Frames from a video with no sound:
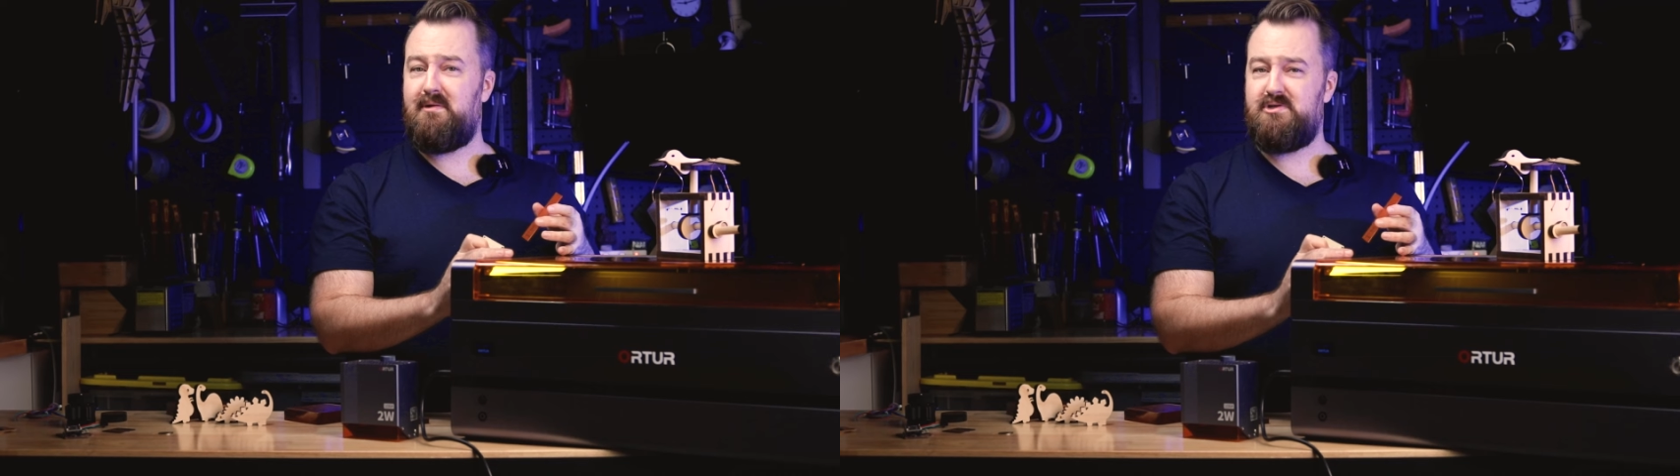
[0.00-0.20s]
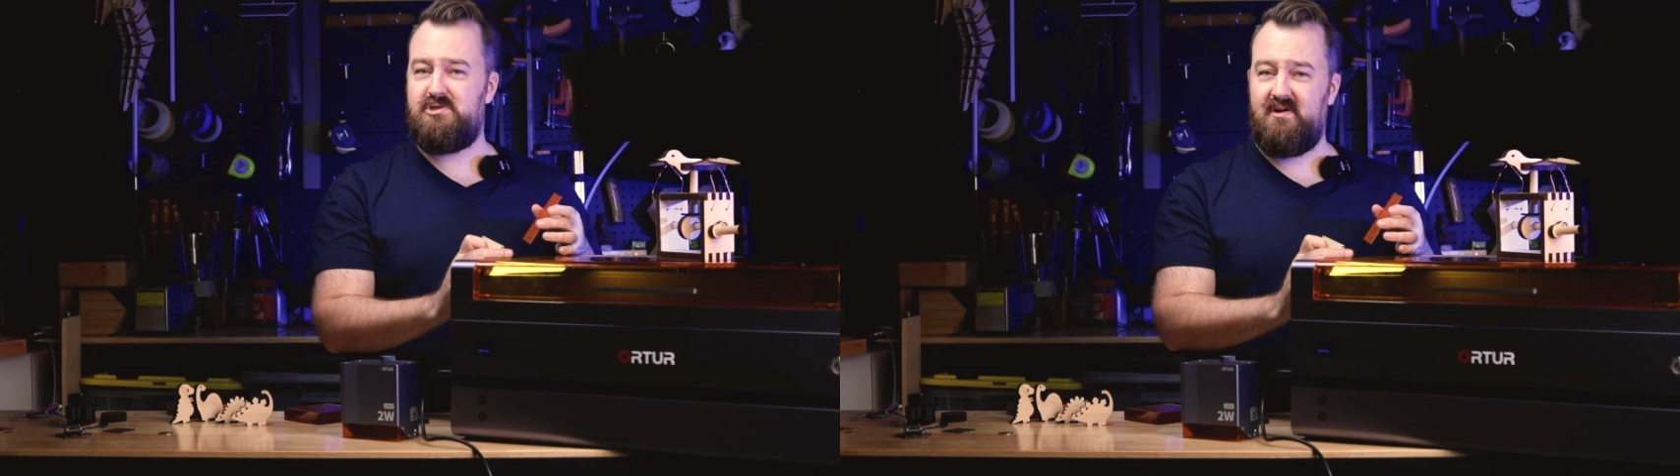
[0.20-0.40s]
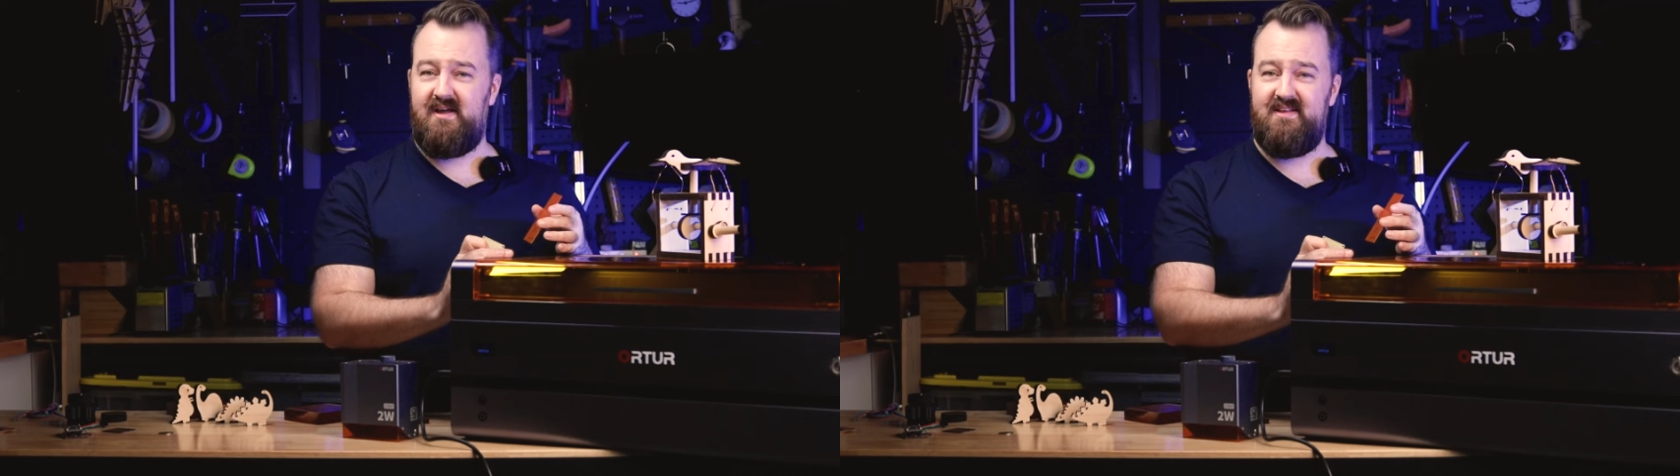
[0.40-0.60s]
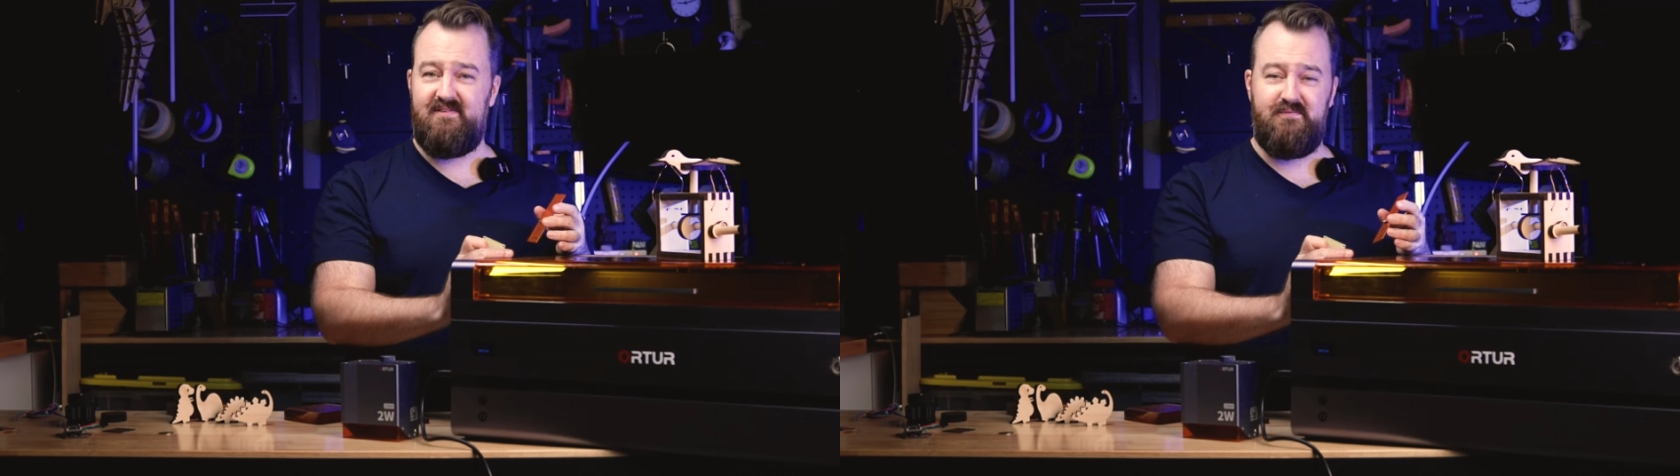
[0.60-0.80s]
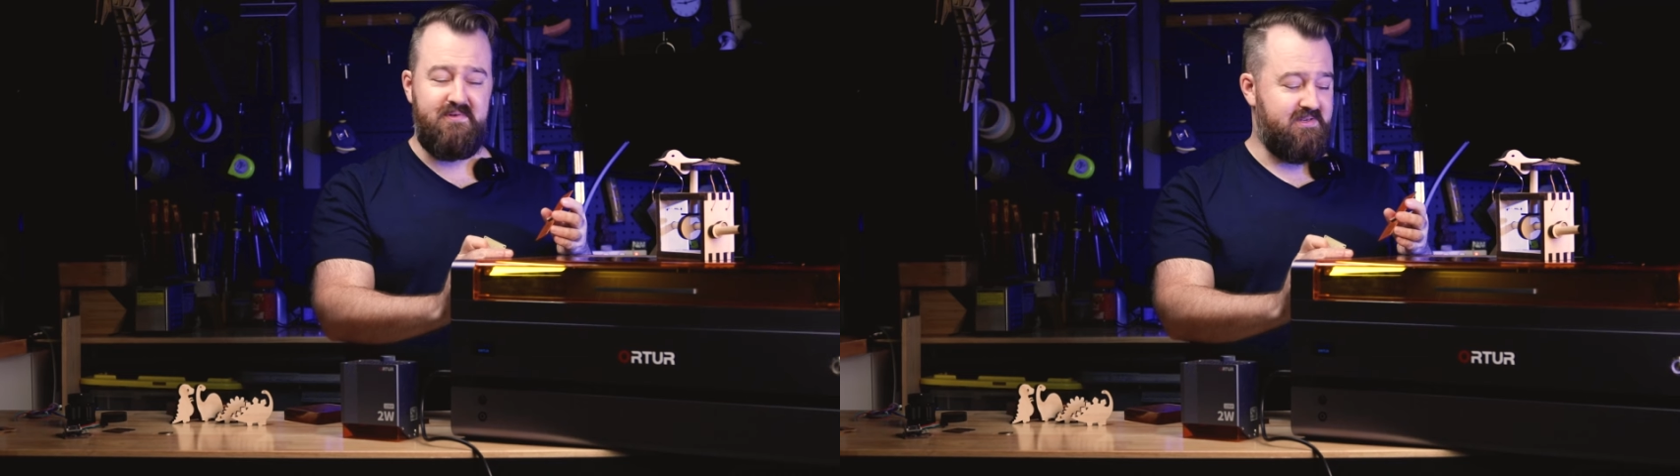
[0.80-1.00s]
to try
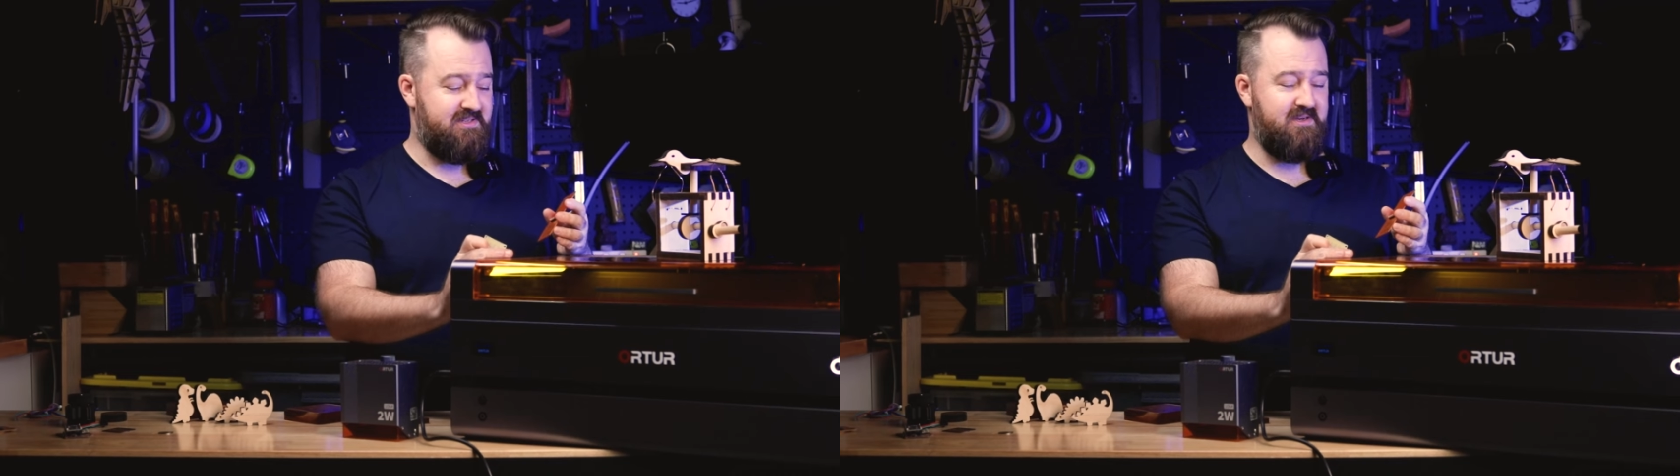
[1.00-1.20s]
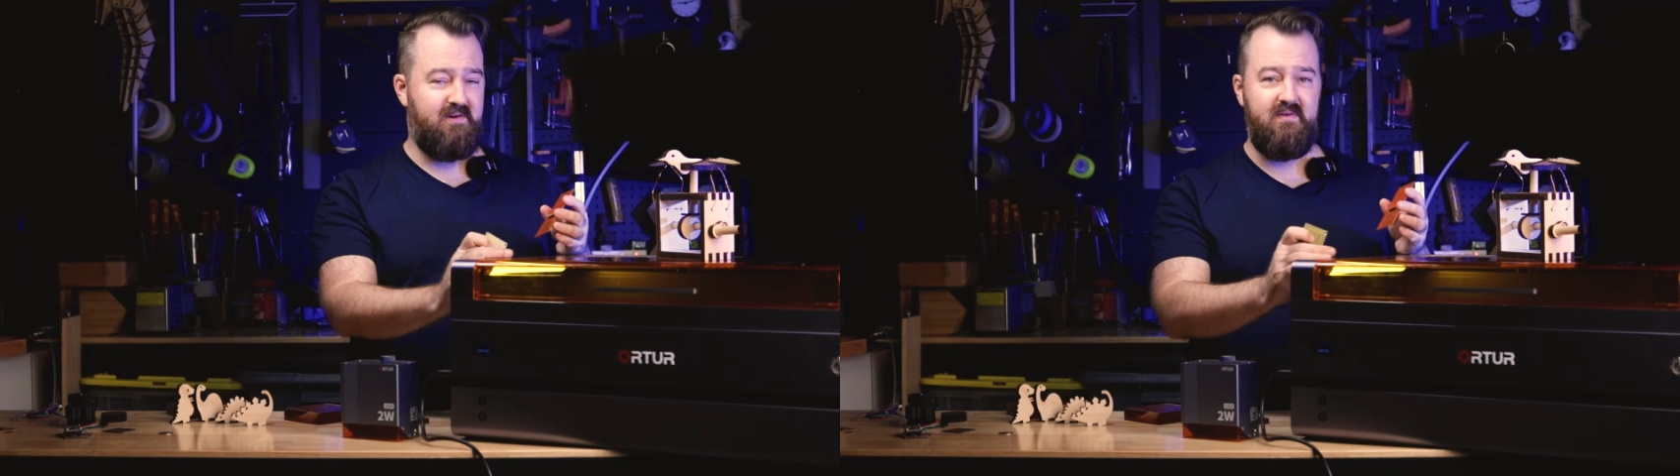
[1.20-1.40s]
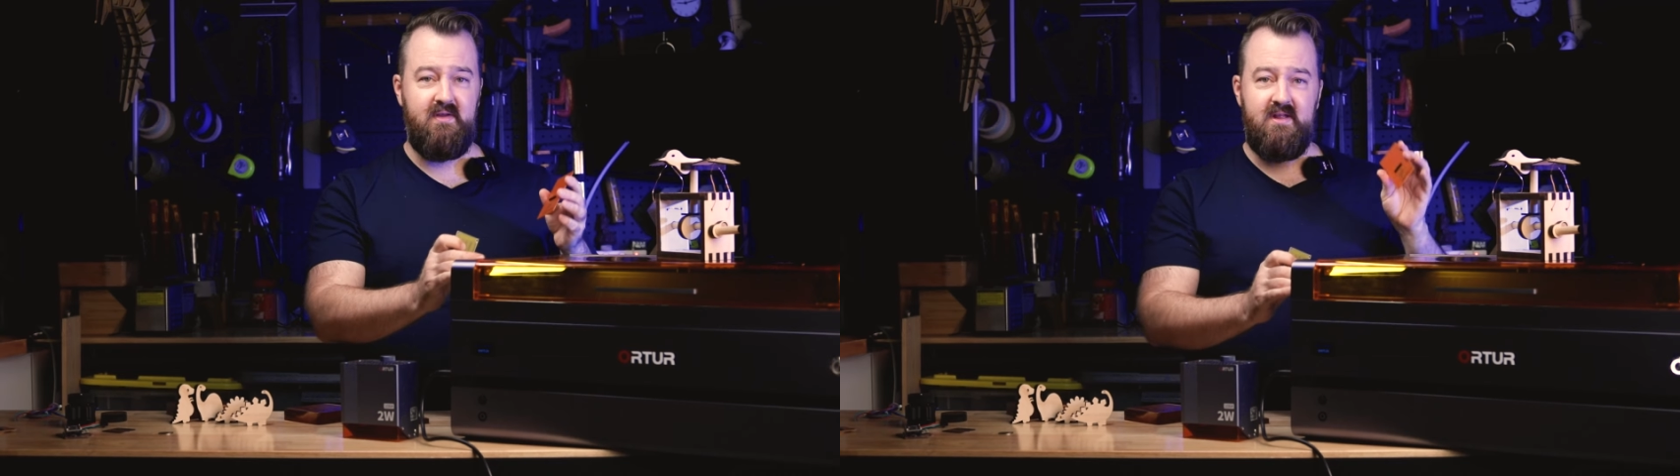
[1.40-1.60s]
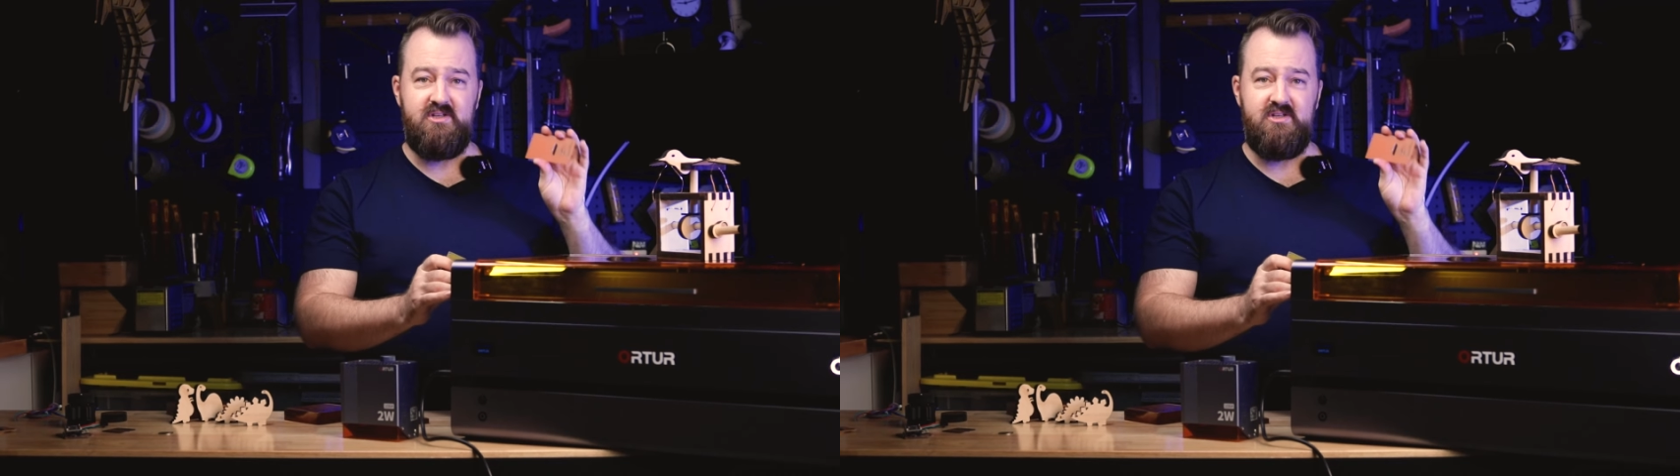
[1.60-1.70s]
this for yourself,